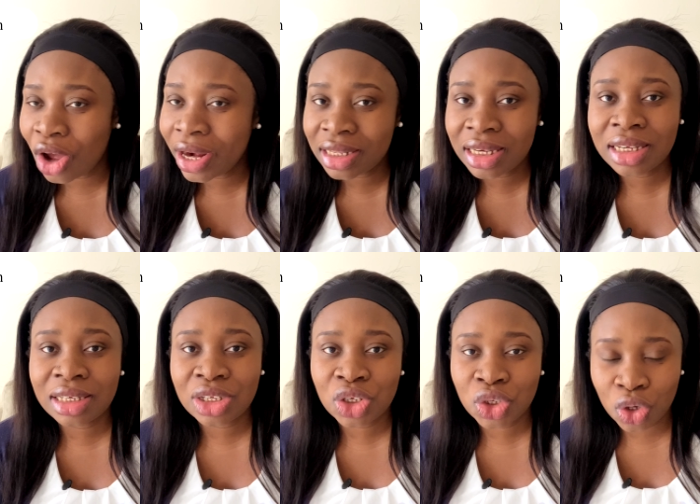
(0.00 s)
Honestly, in
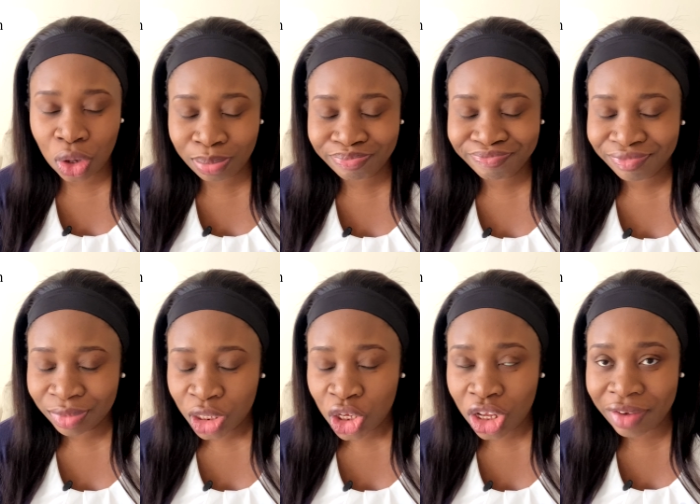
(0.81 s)
this job,
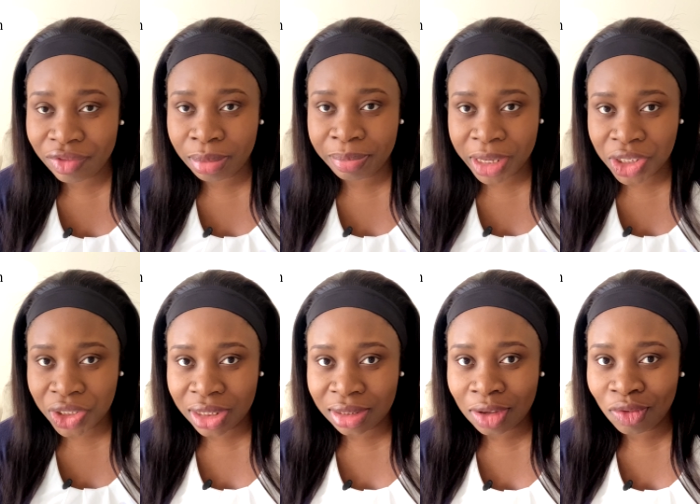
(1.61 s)
you have to be
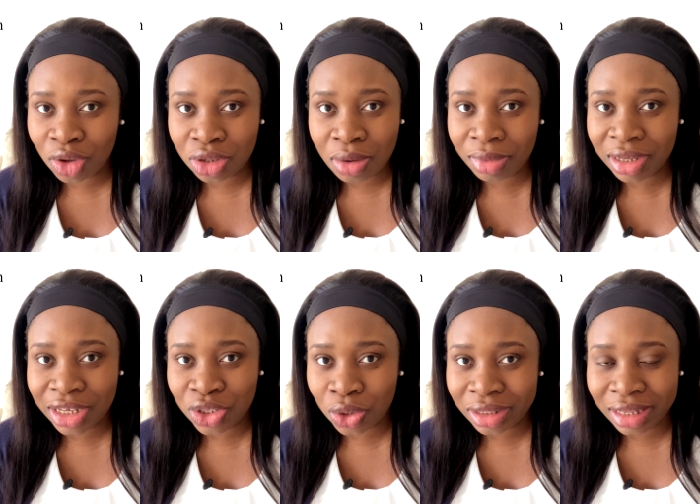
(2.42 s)
patient. If you're somebody
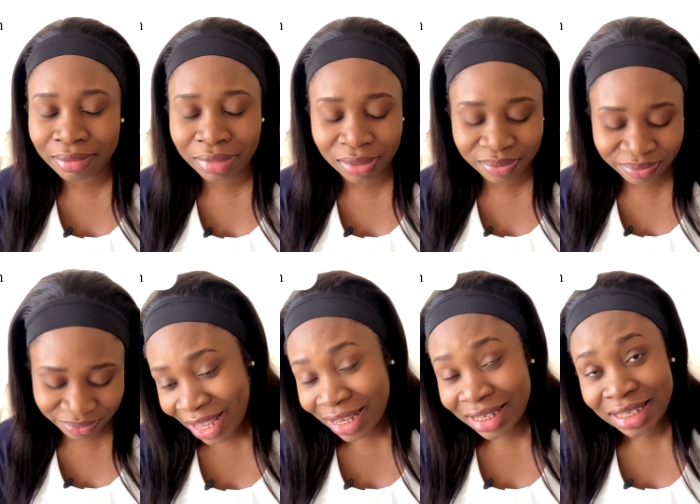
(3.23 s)
that's hot temper,
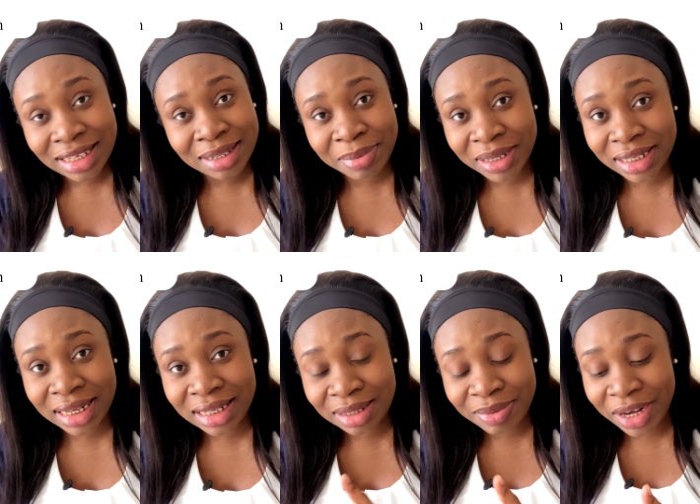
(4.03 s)
you see, this
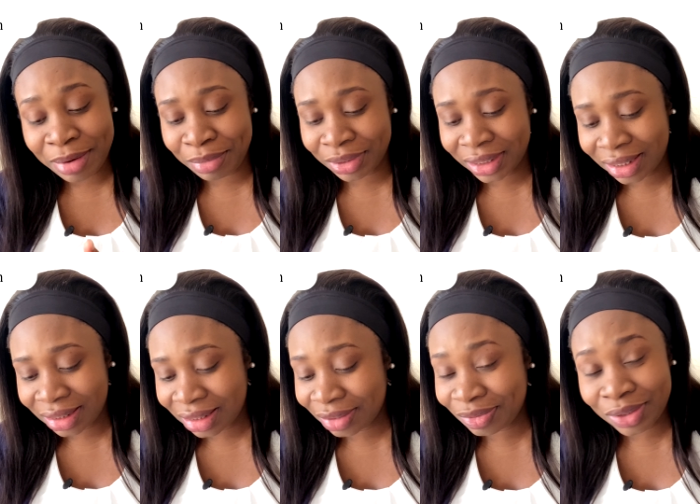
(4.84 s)
patience is very
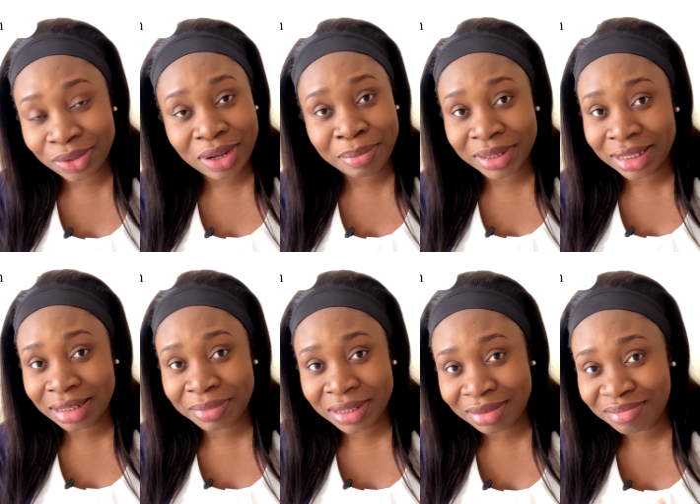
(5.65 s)
important. If you're not a
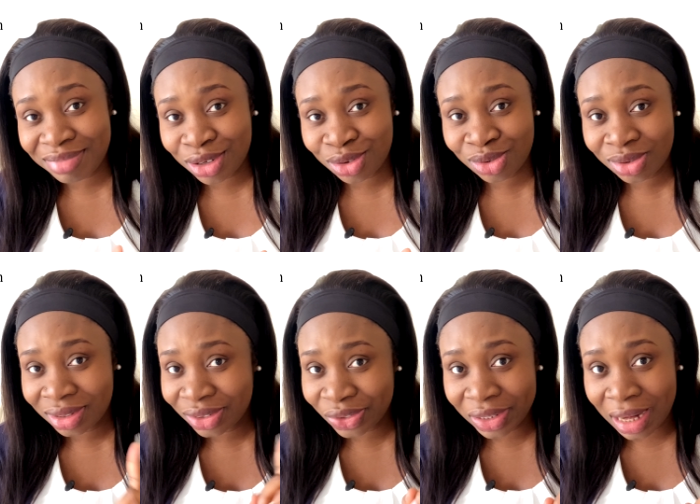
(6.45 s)
patient person, Biko,
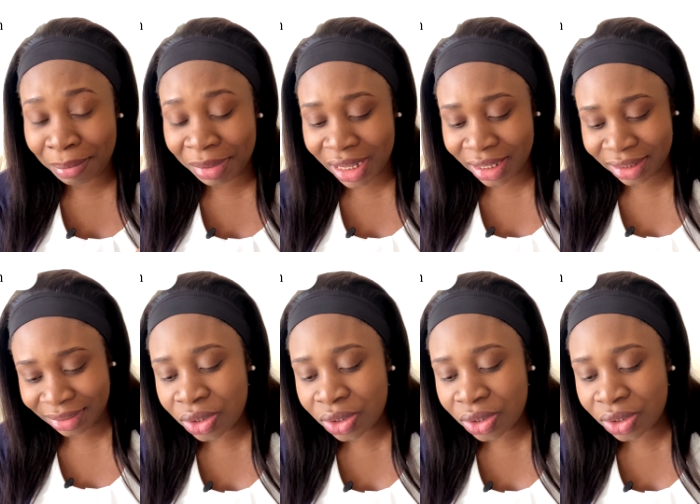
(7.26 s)
don't apply.